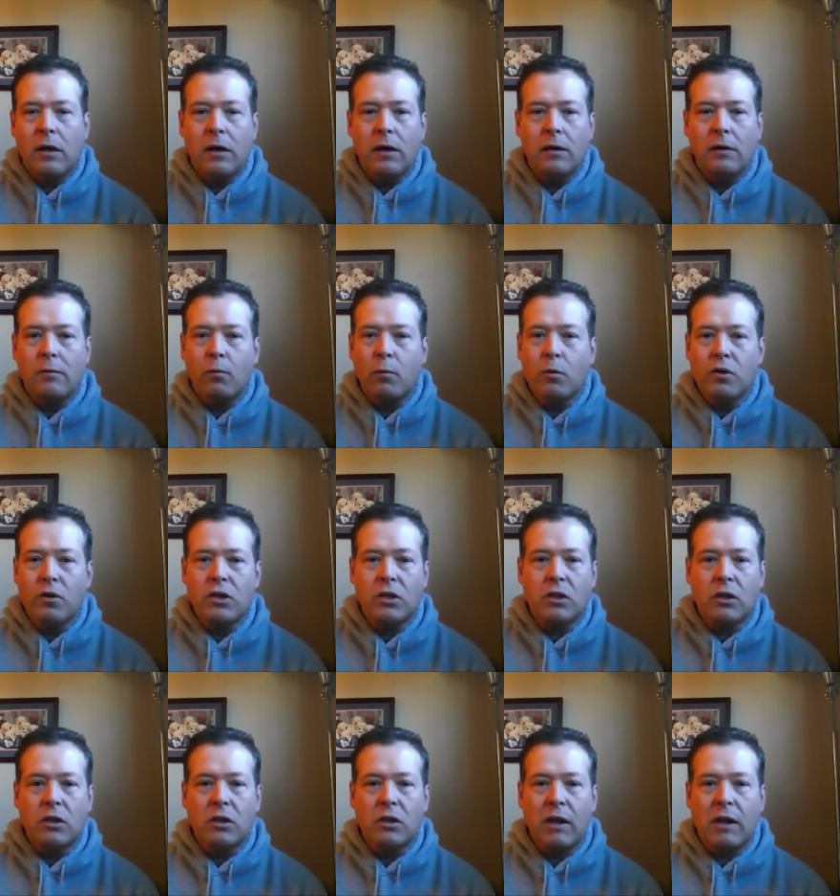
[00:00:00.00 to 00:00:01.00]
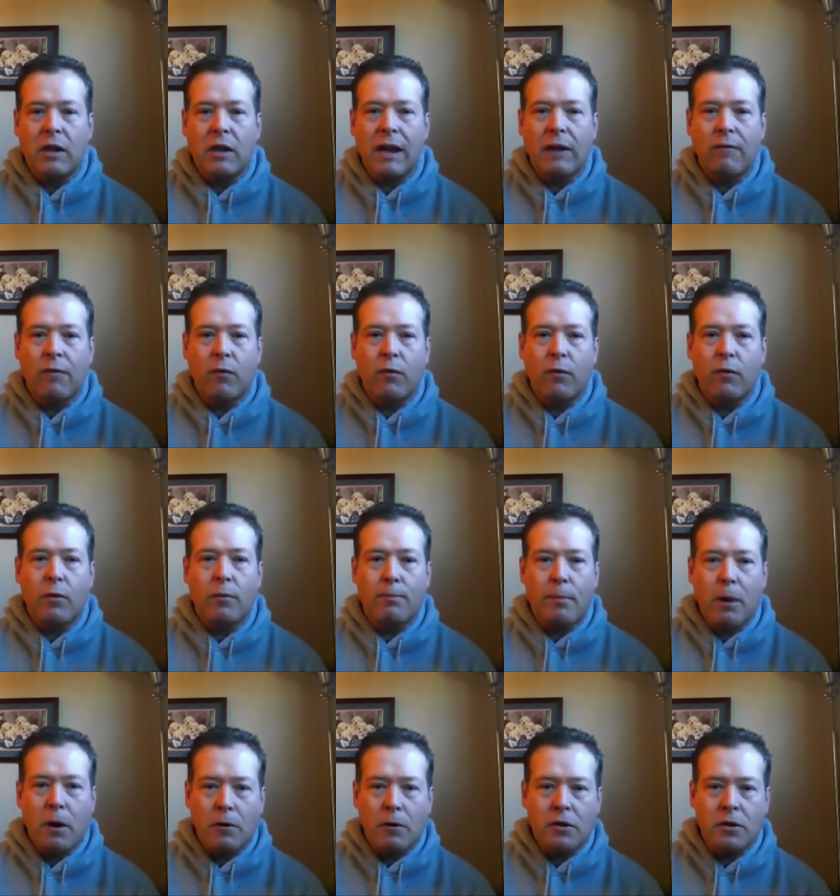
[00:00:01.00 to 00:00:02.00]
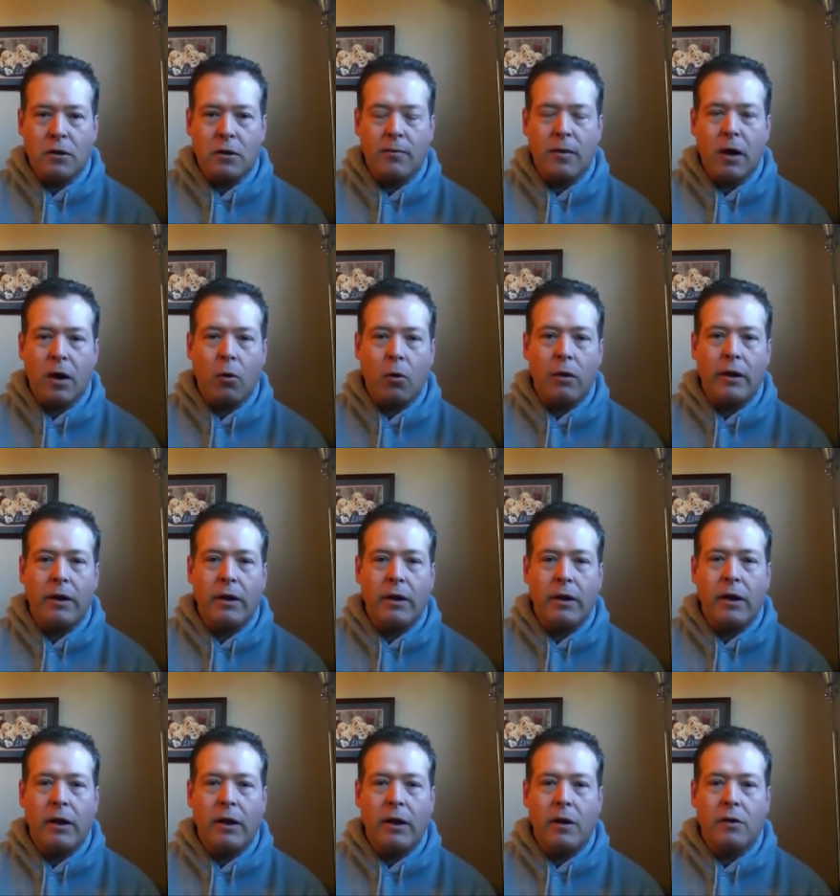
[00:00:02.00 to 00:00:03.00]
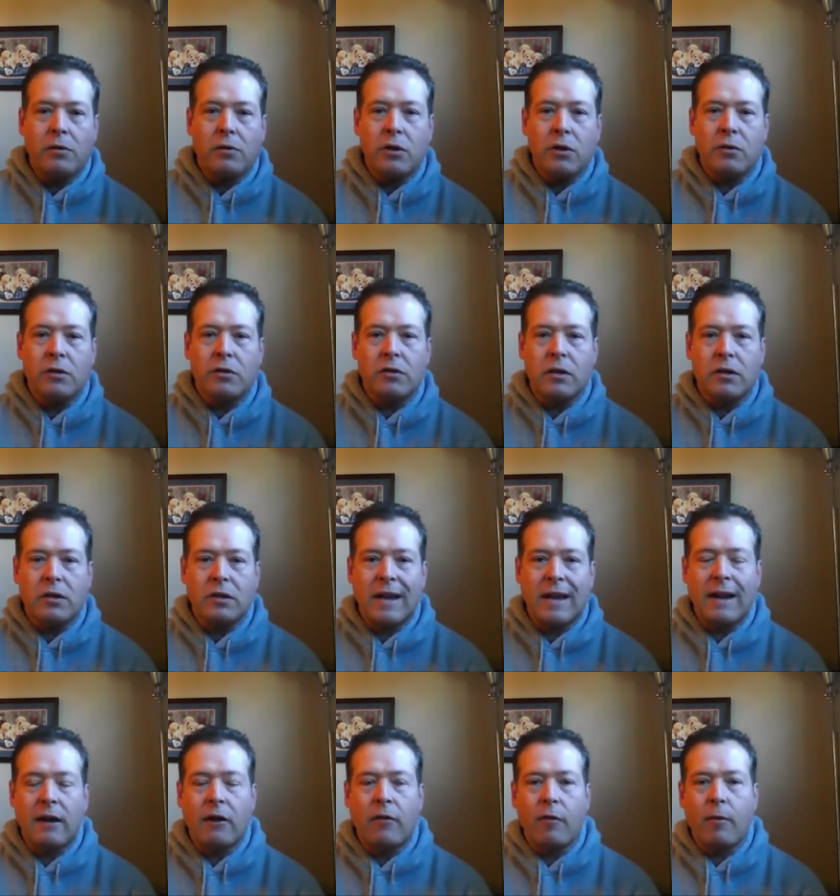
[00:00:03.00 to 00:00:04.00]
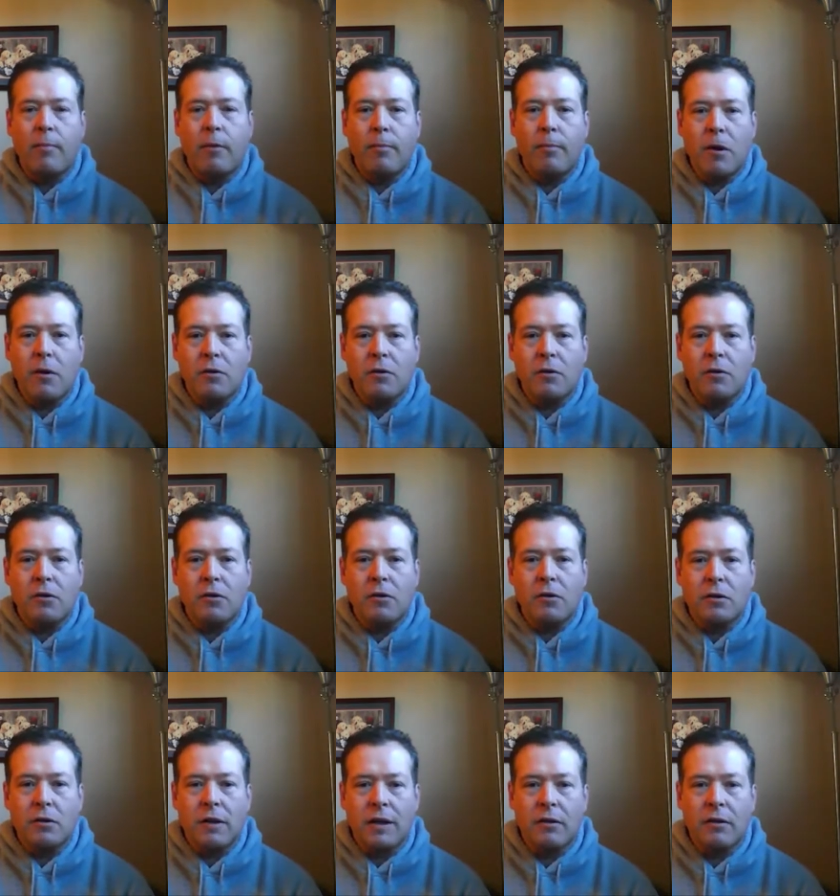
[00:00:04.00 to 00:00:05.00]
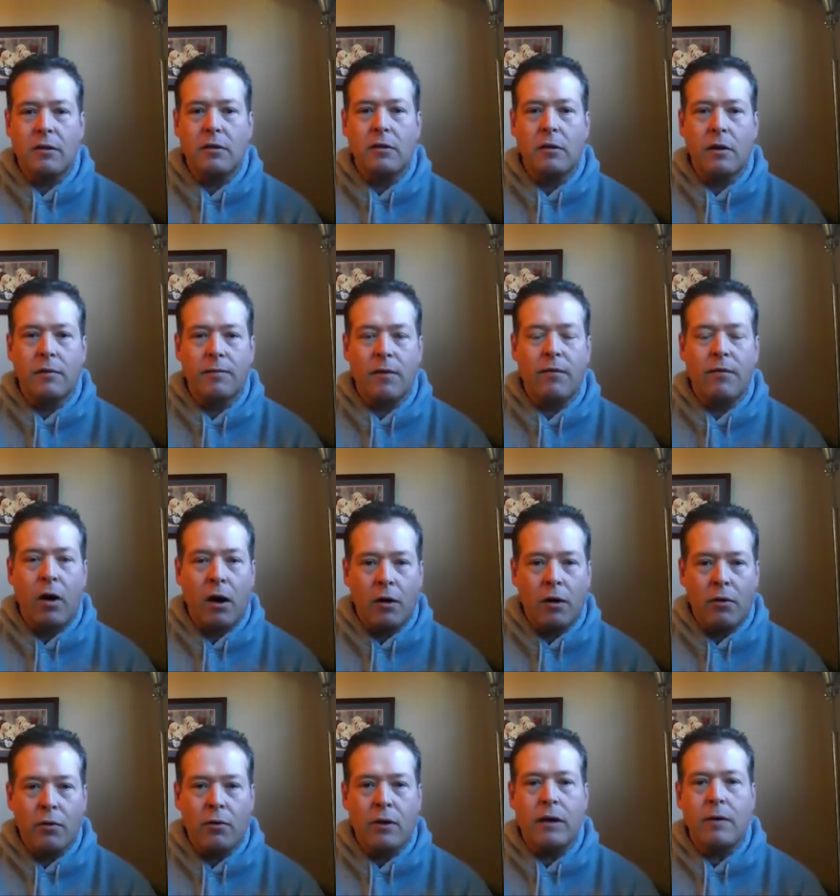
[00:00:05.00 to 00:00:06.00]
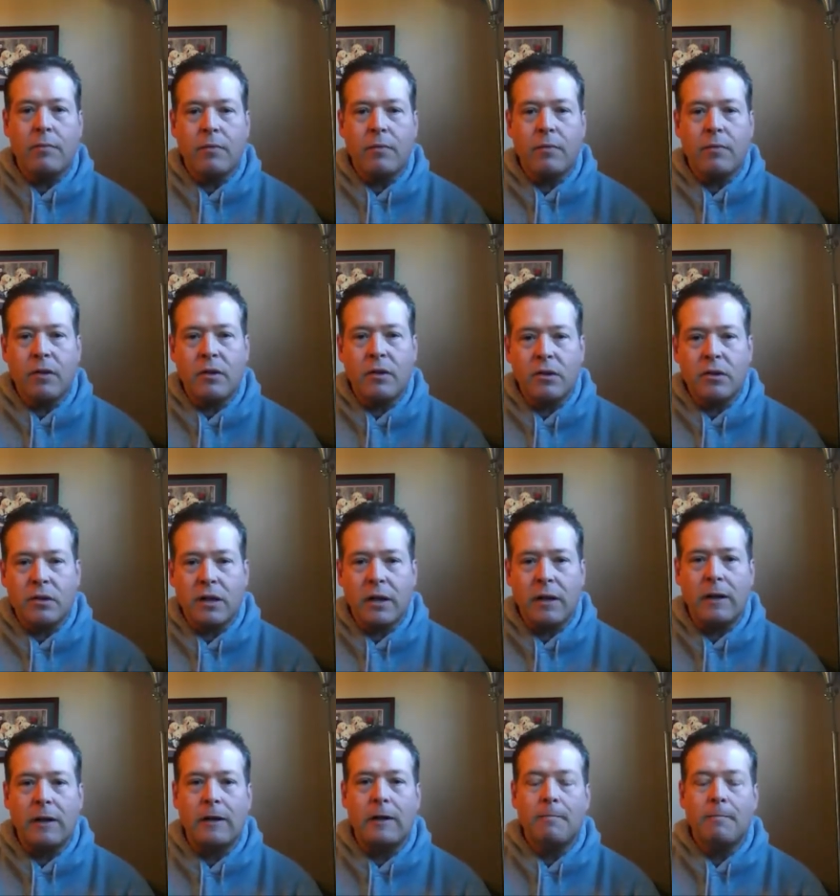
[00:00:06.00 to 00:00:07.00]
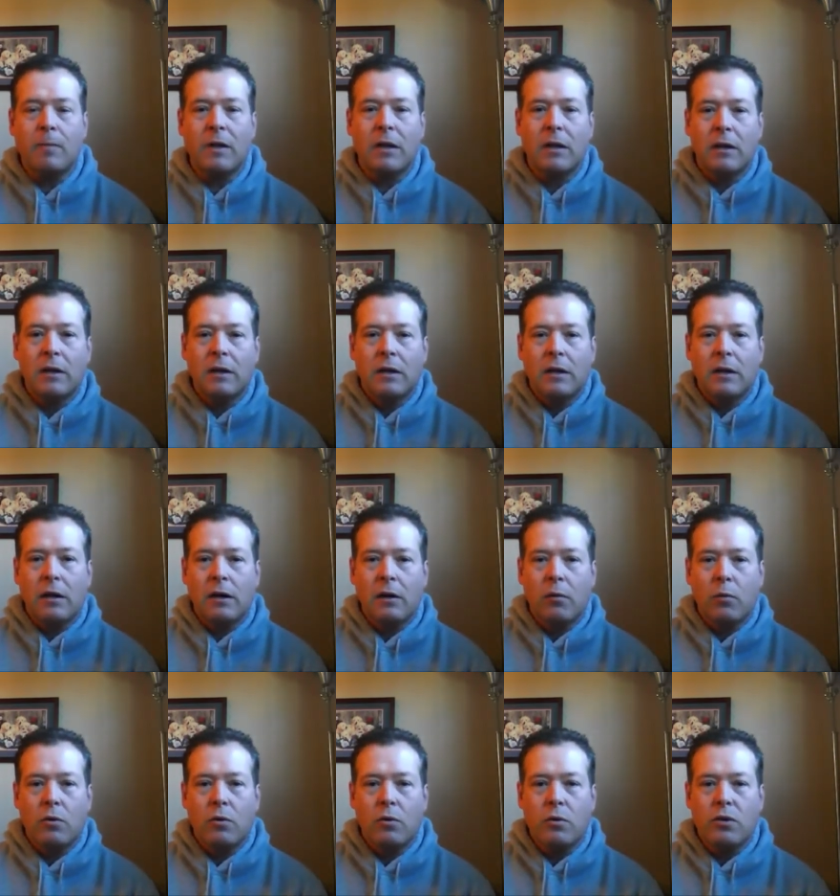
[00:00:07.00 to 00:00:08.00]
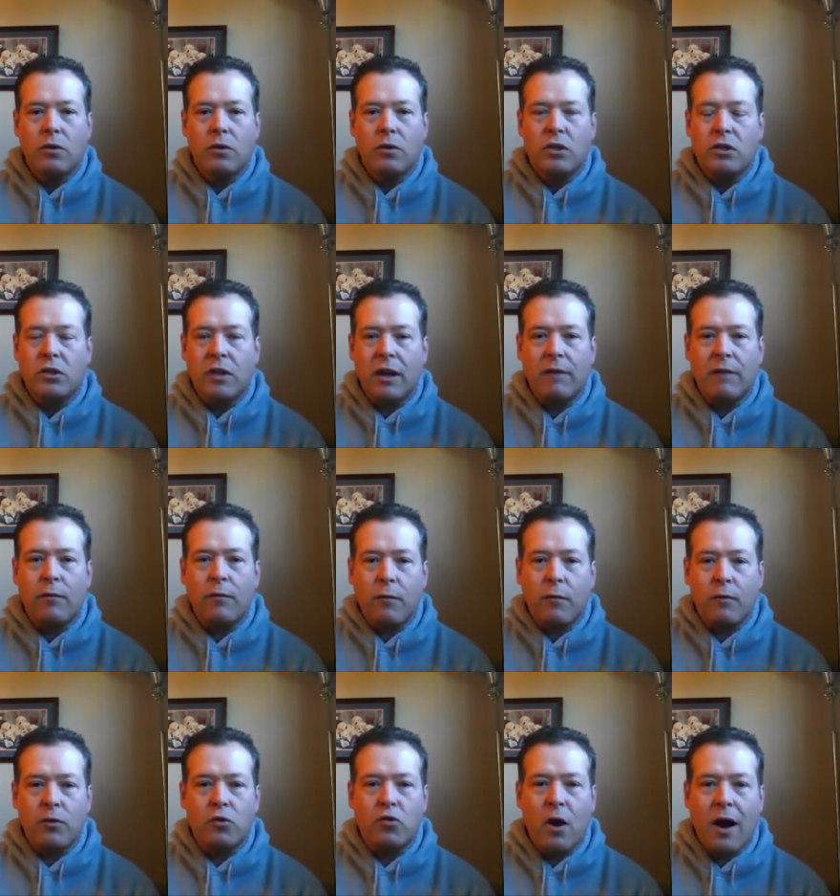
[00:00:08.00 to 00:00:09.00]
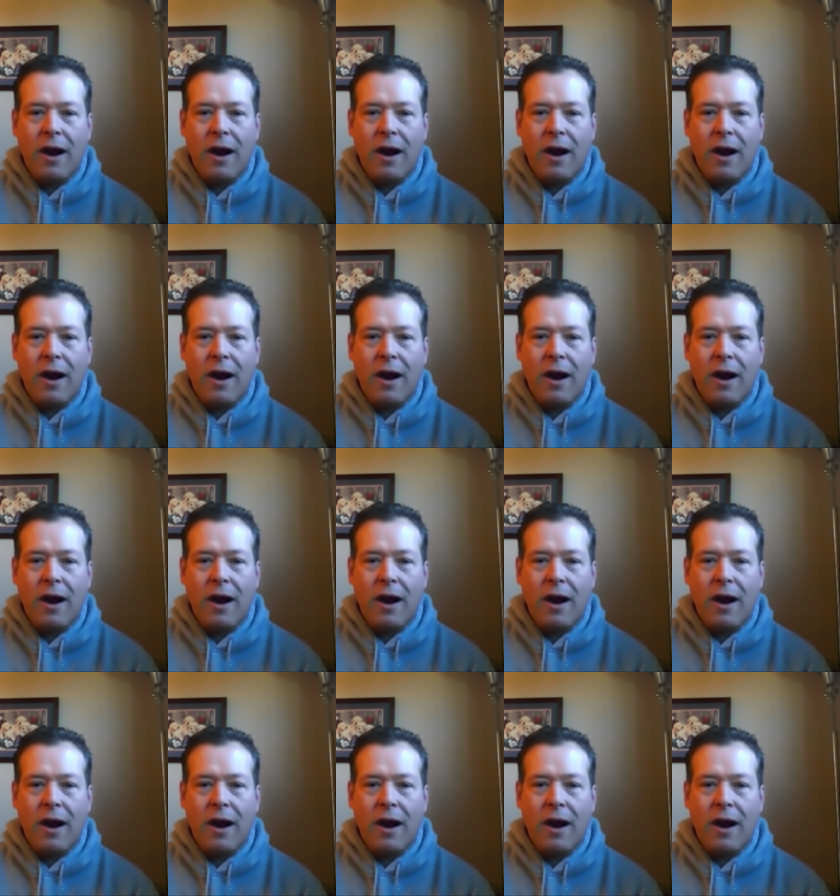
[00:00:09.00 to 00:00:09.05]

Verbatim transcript: uh, we're just thankful for the person of the Holy Ghost who is distinct from the person and the, of the Father and of the Son. Uh, we're just thankful for the